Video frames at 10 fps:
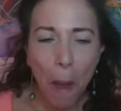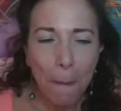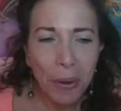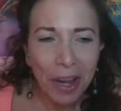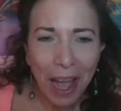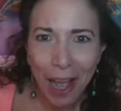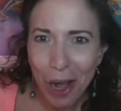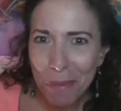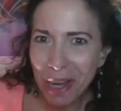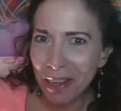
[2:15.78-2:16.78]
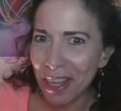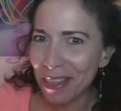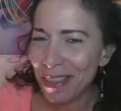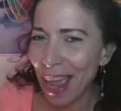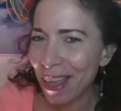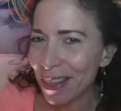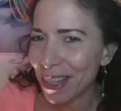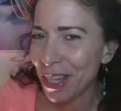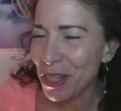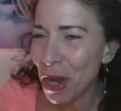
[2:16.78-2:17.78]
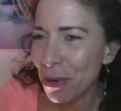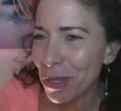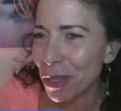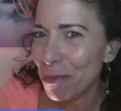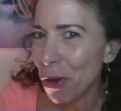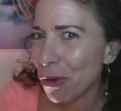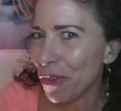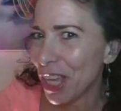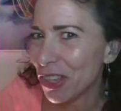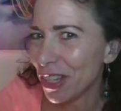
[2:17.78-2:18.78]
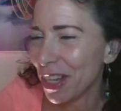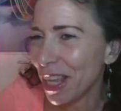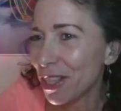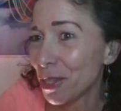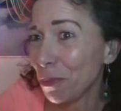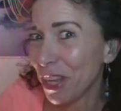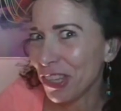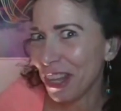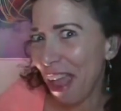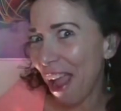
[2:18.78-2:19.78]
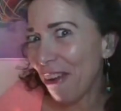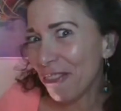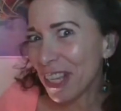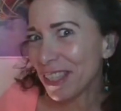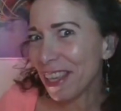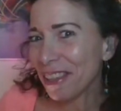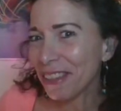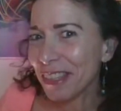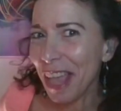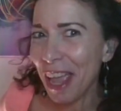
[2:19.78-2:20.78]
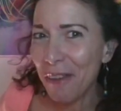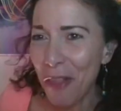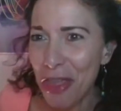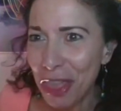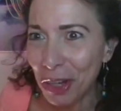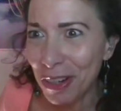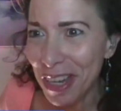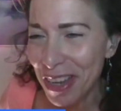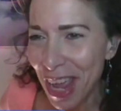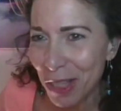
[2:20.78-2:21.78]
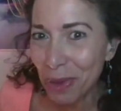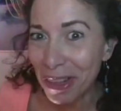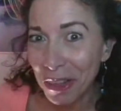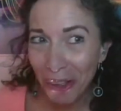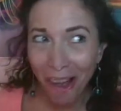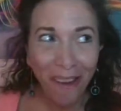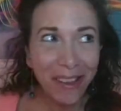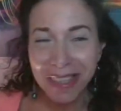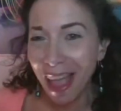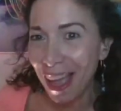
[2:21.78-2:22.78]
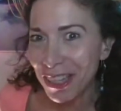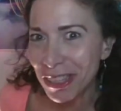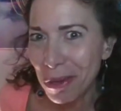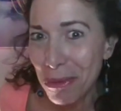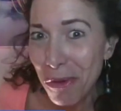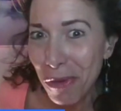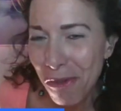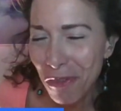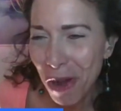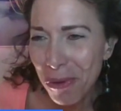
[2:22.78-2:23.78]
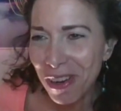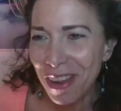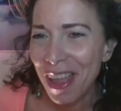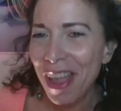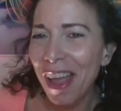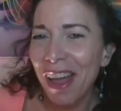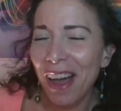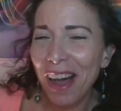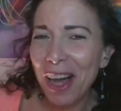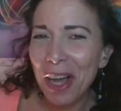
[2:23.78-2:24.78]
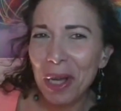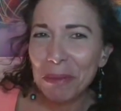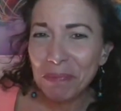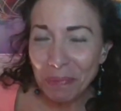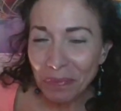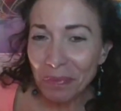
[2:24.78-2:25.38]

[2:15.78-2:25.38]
but how about a daily dose of motivation and inspiration every single day for 30 days with little calls to action to move you forward. Um,